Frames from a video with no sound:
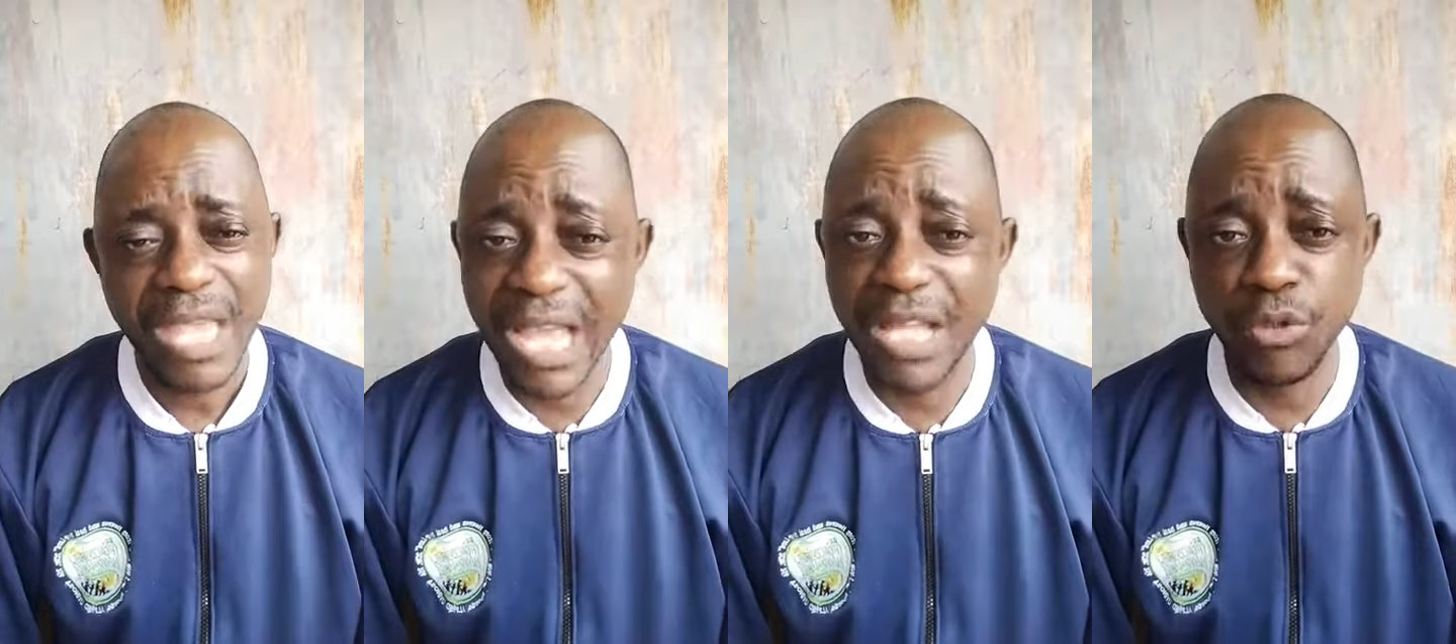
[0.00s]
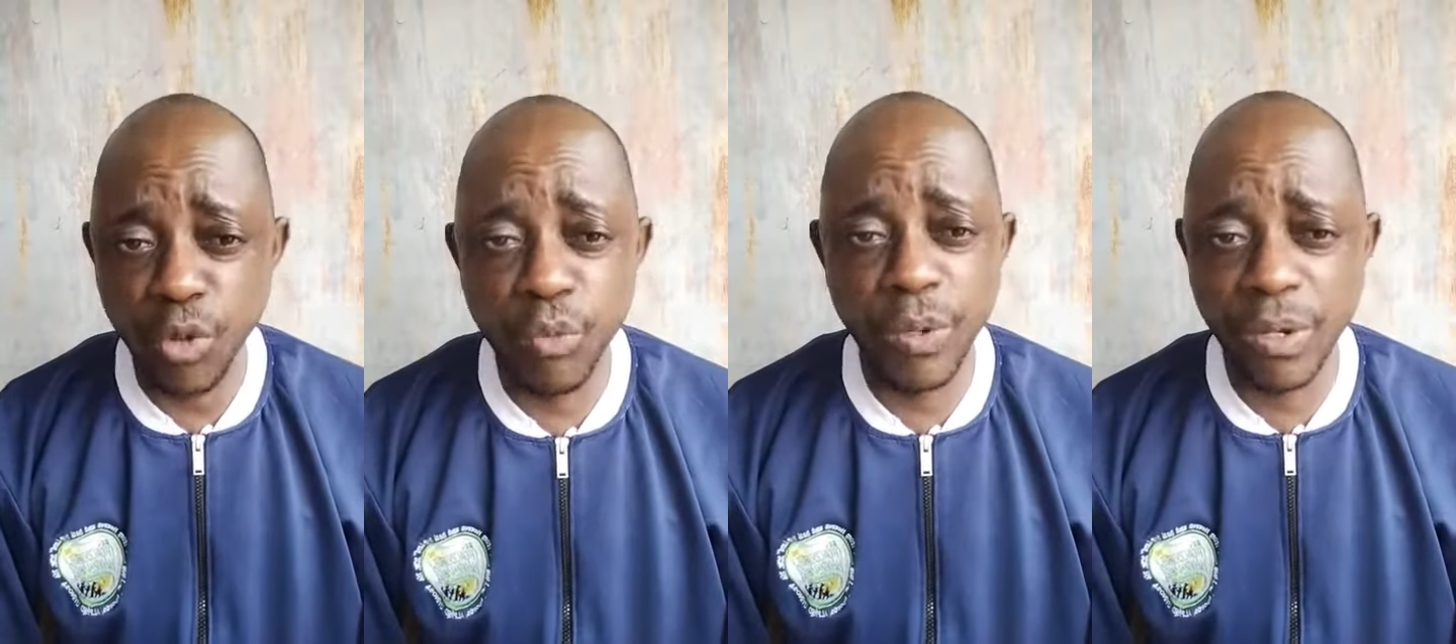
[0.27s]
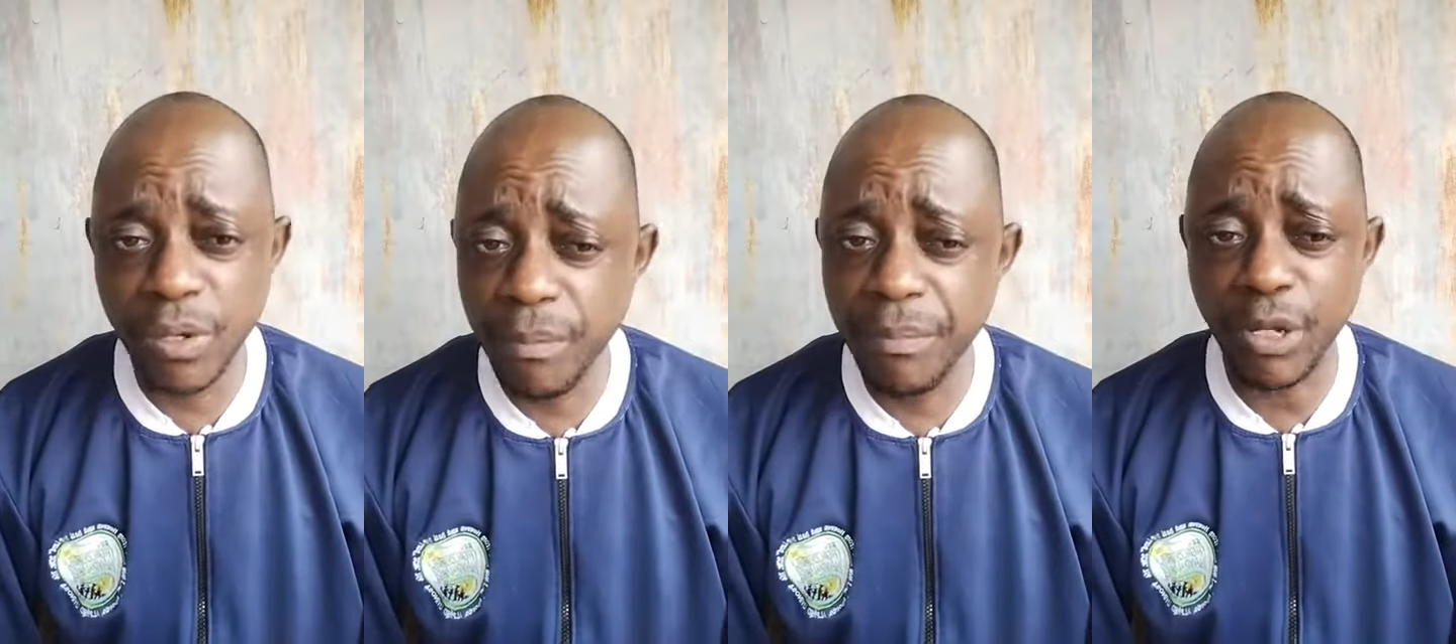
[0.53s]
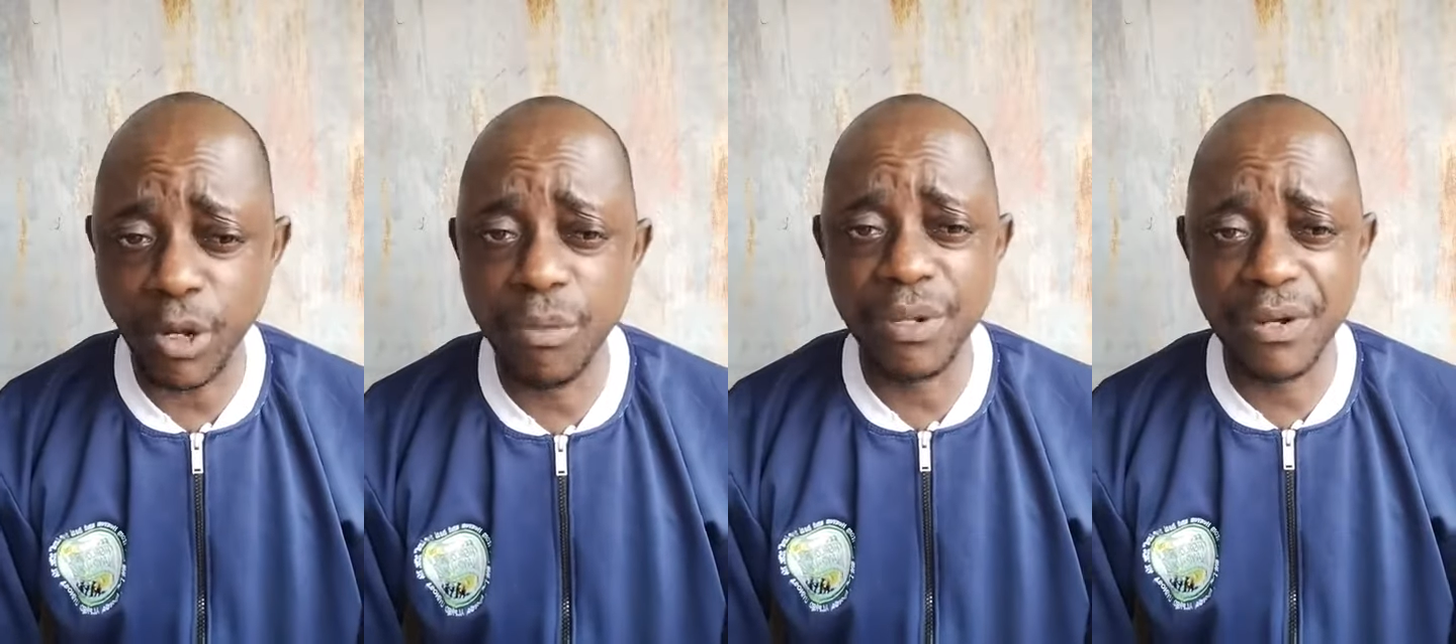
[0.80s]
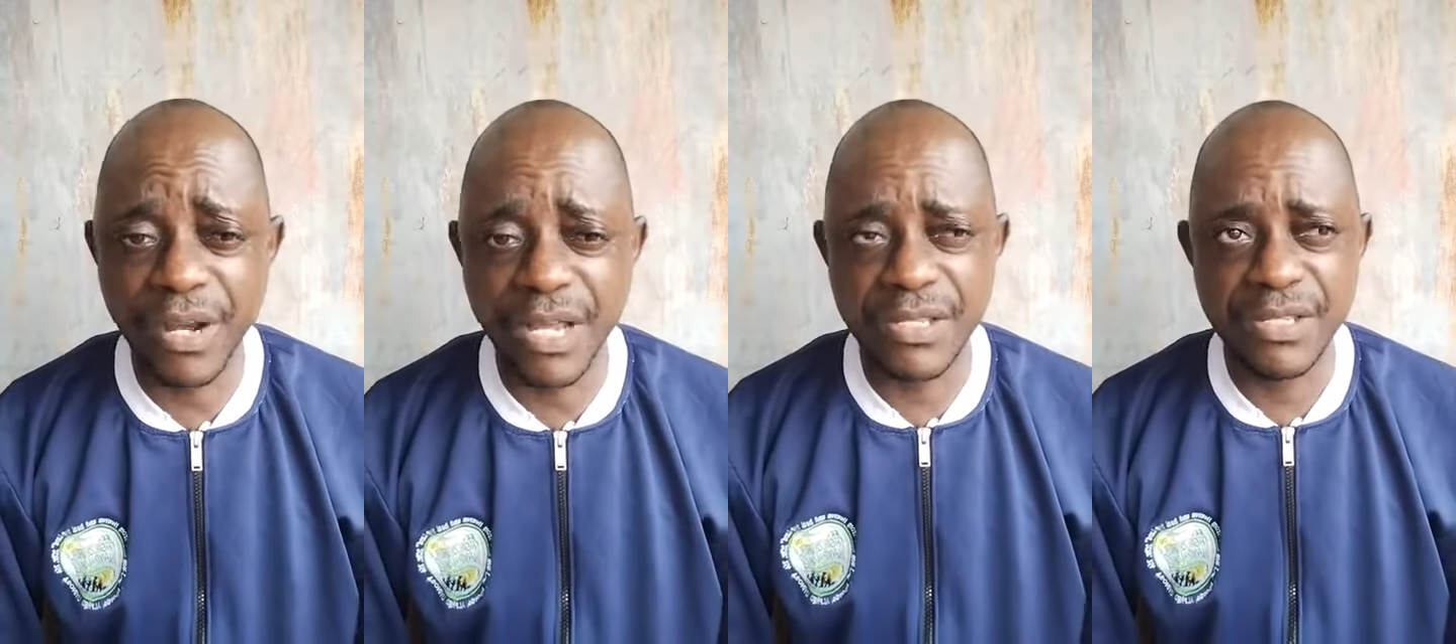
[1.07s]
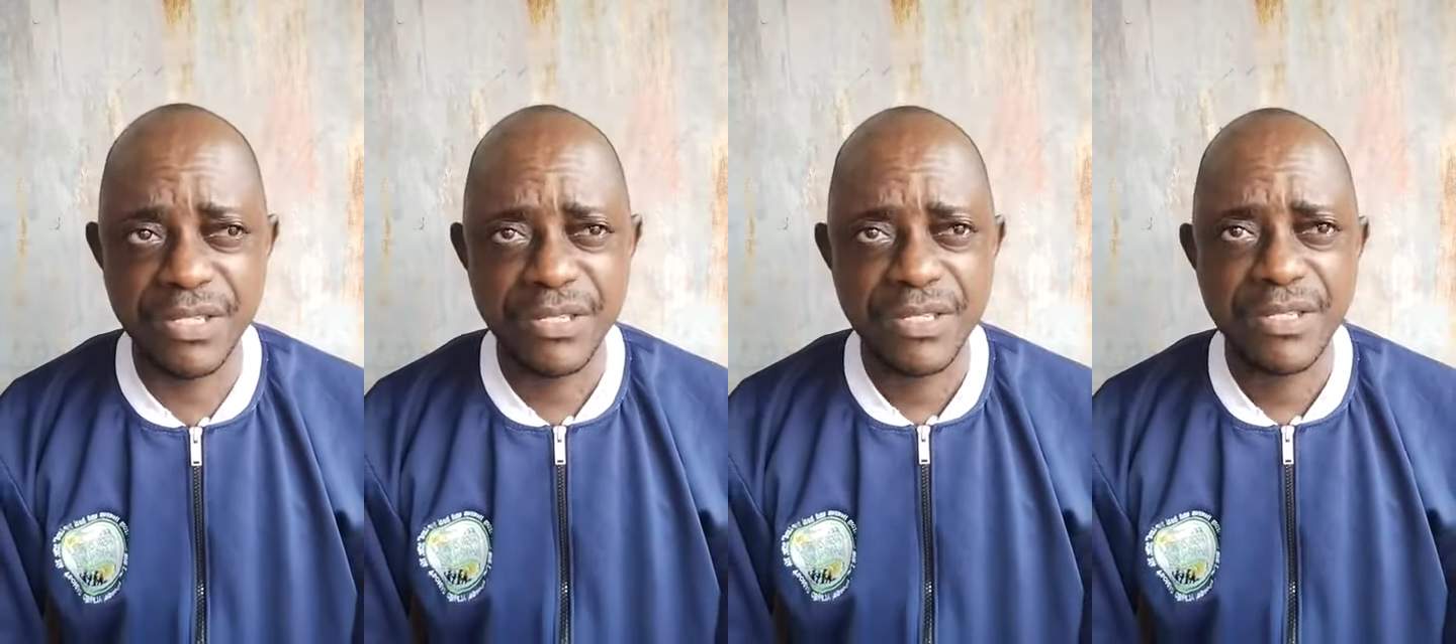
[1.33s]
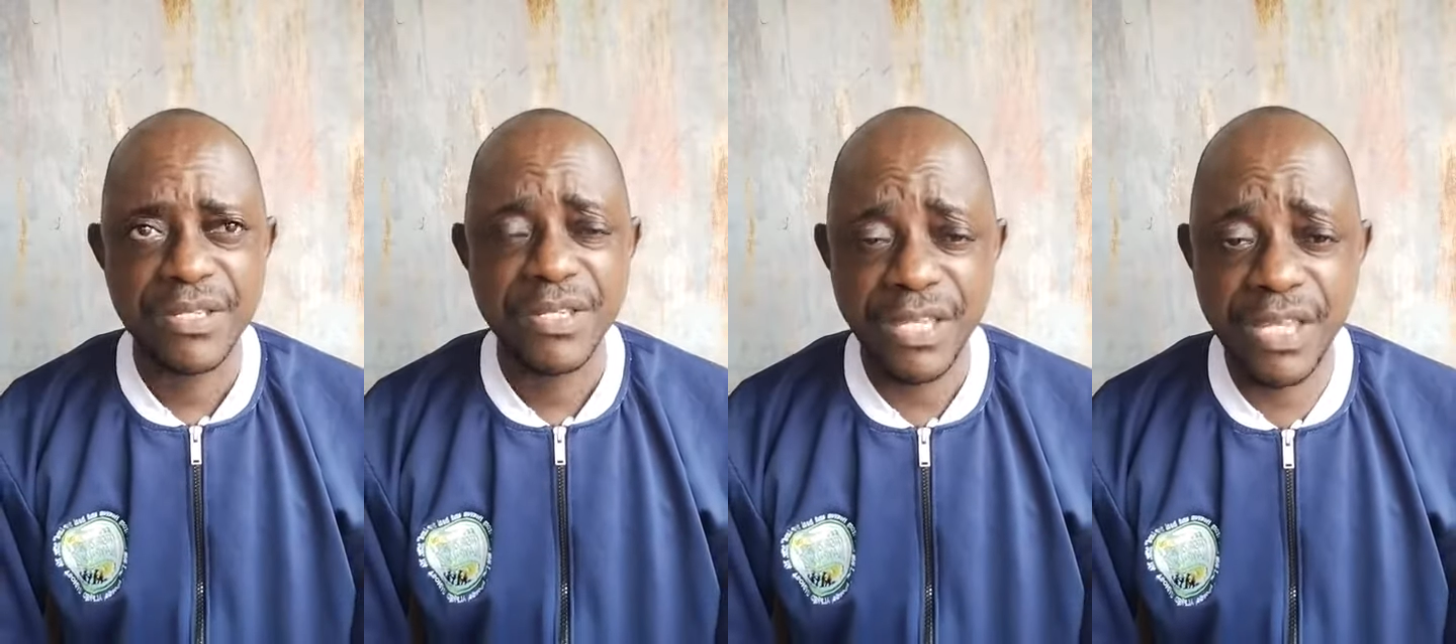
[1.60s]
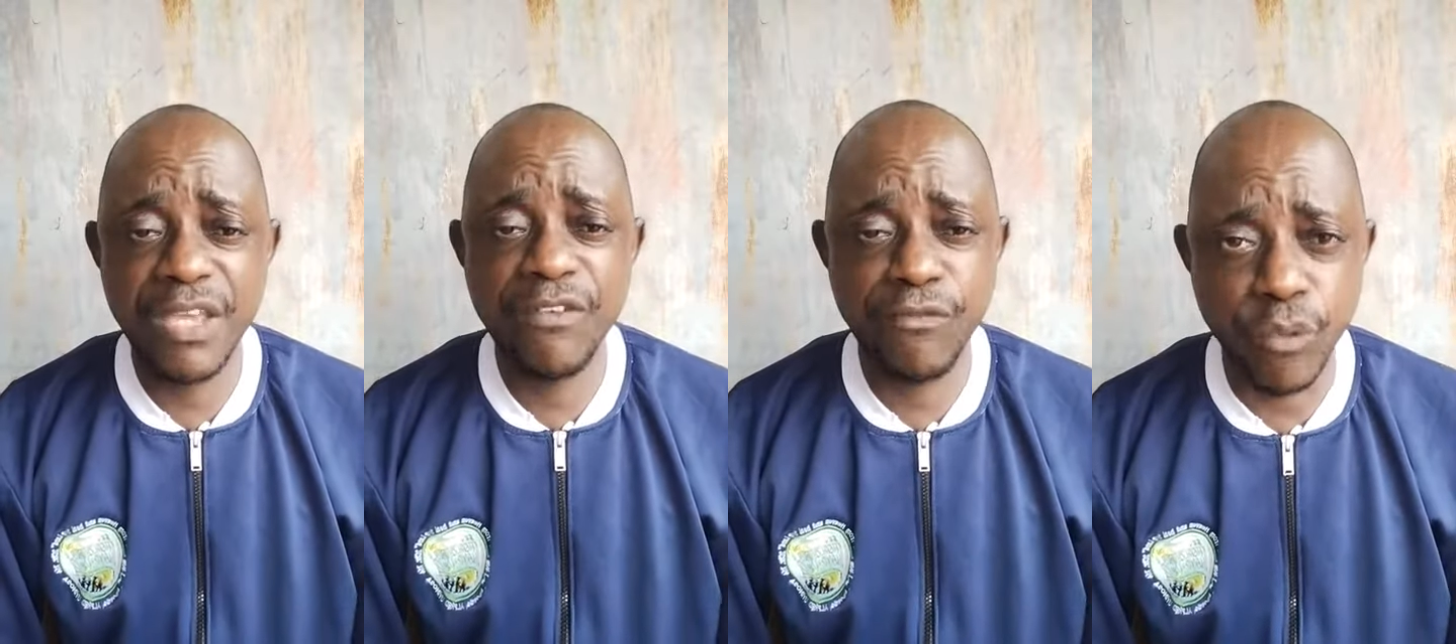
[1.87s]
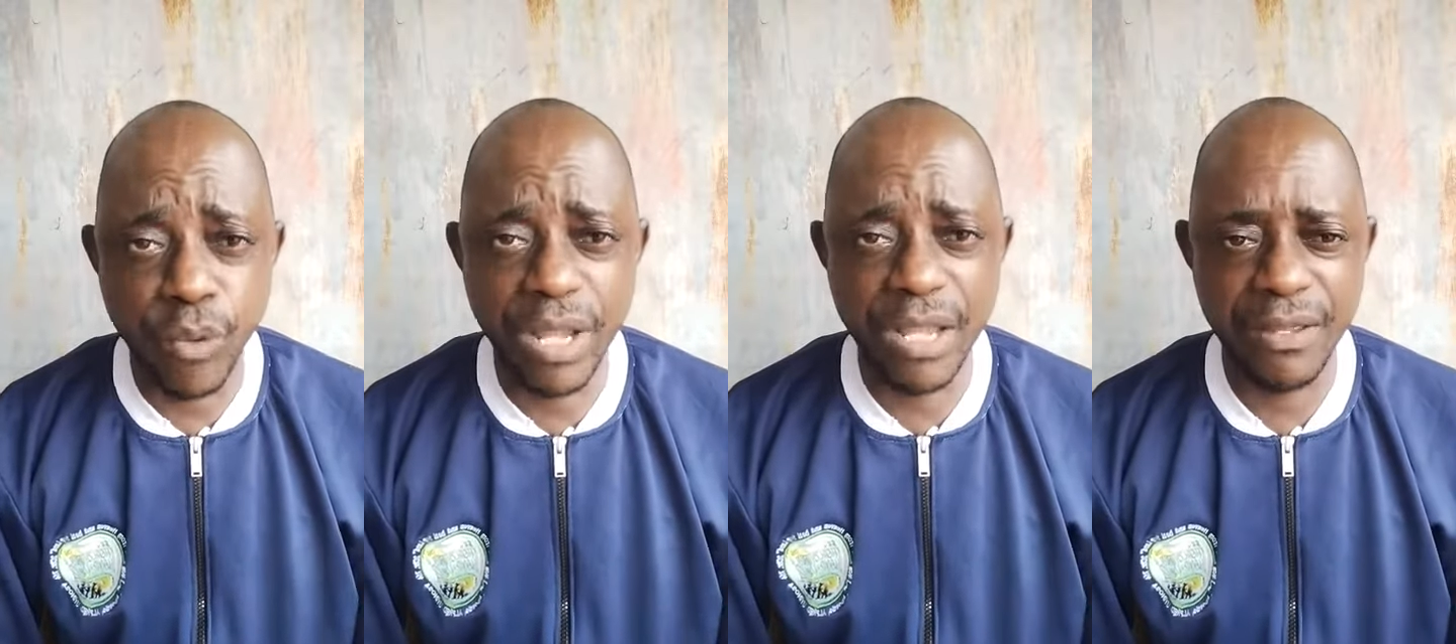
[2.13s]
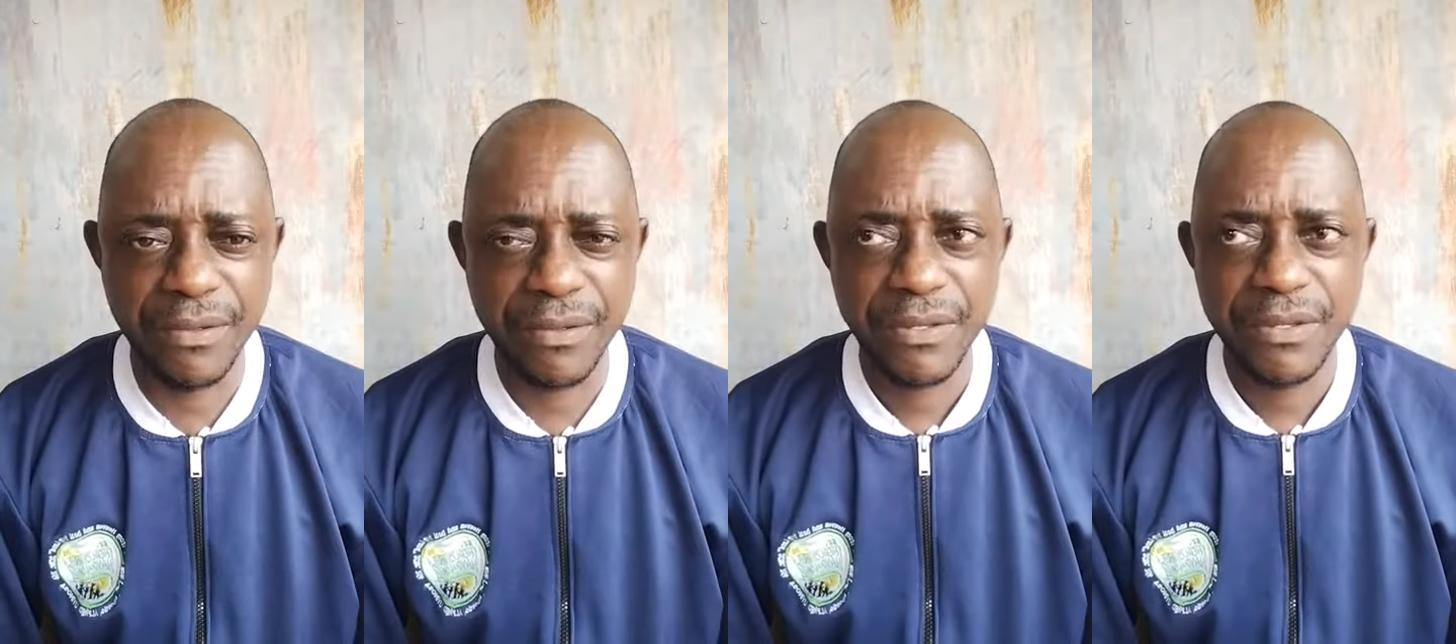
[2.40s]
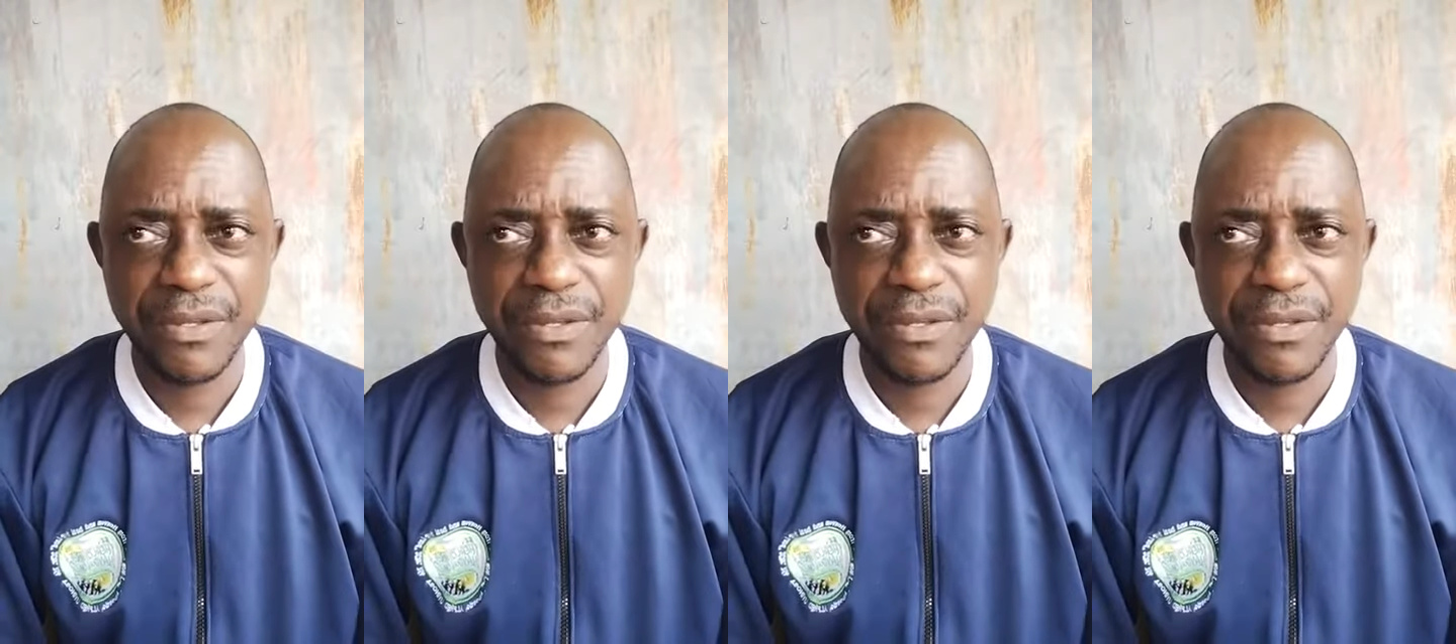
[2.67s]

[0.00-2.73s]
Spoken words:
Edo will only become great if we